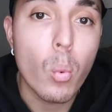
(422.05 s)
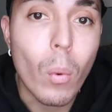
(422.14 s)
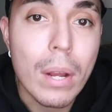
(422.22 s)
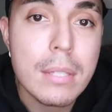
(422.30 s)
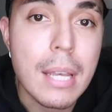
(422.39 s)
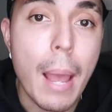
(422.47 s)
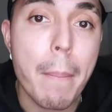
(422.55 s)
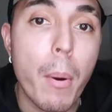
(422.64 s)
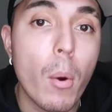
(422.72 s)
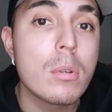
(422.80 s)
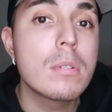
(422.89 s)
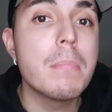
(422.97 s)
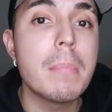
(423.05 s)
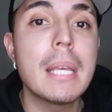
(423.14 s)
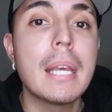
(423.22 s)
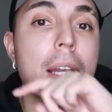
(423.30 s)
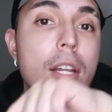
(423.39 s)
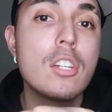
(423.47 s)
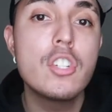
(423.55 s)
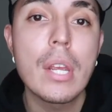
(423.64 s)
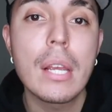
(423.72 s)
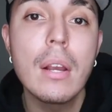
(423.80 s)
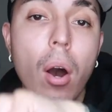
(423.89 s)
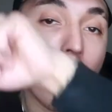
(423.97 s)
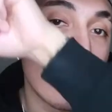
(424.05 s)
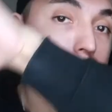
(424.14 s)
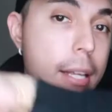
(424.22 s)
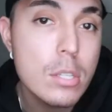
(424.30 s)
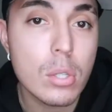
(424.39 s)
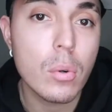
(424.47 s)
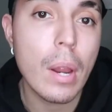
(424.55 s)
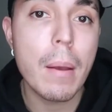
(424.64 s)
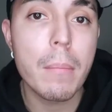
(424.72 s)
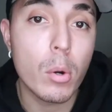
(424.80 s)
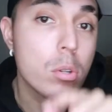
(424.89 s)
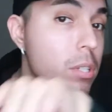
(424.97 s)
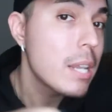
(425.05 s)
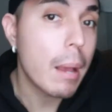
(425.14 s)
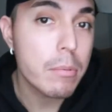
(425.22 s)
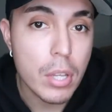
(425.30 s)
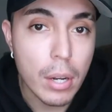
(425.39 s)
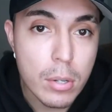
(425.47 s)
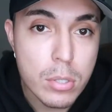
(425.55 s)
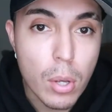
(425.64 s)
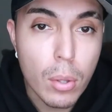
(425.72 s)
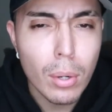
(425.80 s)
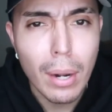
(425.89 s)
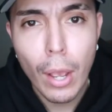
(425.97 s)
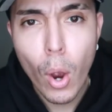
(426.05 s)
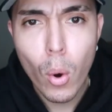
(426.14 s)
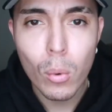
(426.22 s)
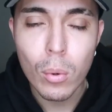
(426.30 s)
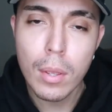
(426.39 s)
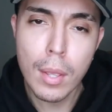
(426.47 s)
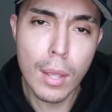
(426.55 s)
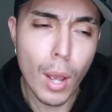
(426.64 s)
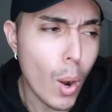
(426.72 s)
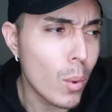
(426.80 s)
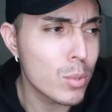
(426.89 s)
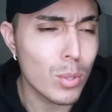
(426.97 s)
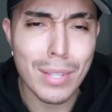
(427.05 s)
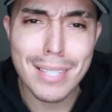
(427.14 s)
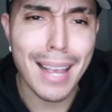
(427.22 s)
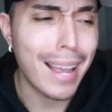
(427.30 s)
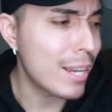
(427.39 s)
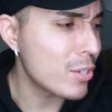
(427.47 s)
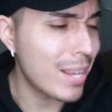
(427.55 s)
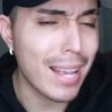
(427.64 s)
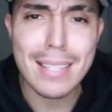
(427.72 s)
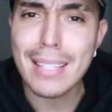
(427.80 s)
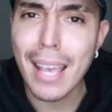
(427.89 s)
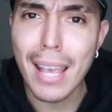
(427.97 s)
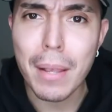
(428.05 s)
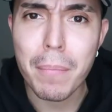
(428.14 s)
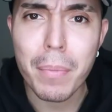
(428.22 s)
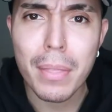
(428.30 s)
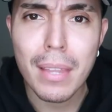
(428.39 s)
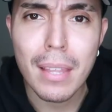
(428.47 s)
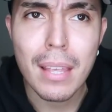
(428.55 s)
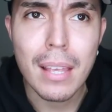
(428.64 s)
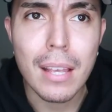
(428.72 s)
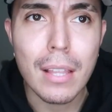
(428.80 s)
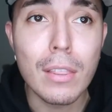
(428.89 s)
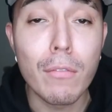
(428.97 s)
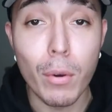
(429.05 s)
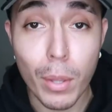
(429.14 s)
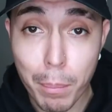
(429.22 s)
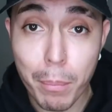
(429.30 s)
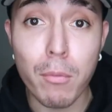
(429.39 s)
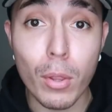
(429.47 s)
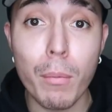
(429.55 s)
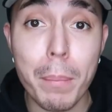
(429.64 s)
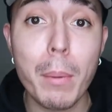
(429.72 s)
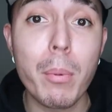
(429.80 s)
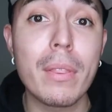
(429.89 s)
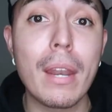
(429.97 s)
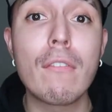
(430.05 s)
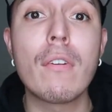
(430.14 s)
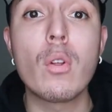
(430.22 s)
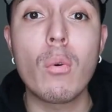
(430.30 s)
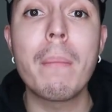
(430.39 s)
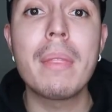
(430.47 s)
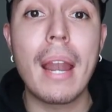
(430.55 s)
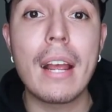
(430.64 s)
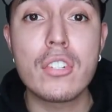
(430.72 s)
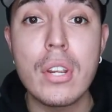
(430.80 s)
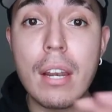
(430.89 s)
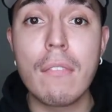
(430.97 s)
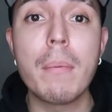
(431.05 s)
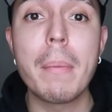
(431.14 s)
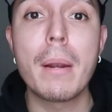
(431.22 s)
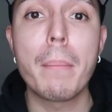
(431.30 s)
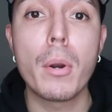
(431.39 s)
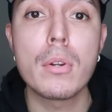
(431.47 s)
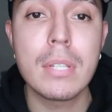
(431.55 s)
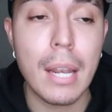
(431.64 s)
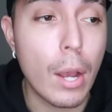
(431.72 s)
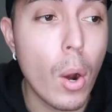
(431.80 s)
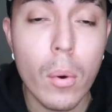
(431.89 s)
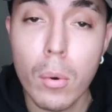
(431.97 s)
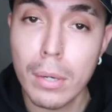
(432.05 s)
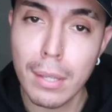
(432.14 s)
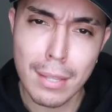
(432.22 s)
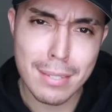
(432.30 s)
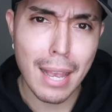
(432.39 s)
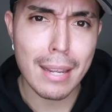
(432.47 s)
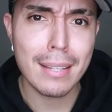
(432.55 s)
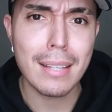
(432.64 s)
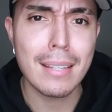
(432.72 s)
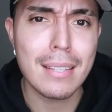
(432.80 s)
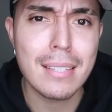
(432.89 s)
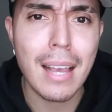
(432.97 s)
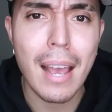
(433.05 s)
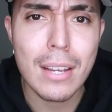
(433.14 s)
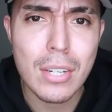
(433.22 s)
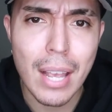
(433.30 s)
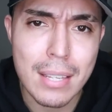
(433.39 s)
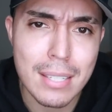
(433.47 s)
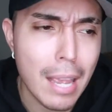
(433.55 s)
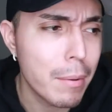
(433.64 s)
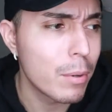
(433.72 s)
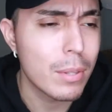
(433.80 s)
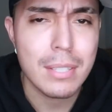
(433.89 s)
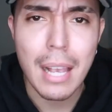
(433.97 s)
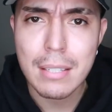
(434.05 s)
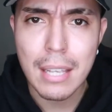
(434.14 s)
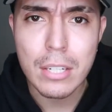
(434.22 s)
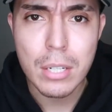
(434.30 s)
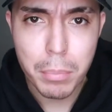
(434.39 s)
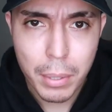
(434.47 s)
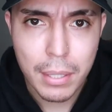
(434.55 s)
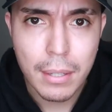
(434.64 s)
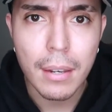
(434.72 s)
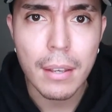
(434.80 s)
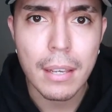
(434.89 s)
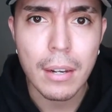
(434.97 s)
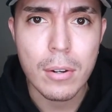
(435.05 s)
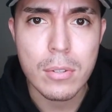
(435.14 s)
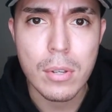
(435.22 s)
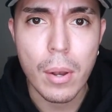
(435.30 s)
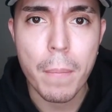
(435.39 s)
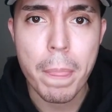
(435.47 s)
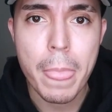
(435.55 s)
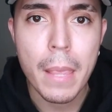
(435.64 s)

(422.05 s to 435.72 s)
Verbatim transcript: Once I post me and a chick on Instagram or Snapchat or so, they're like, oh, oh, so this guy actually has game for the for the people that are for the woman that I actually never met in person, like oh this guy this guy actually has game or this guy's actually pretty good looking or so,